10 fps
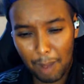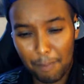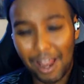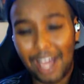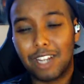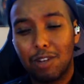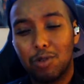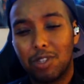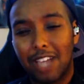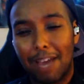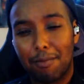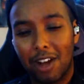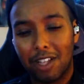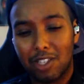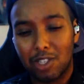A planet whose time
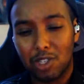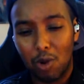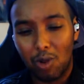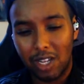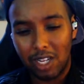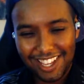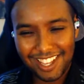got stolen.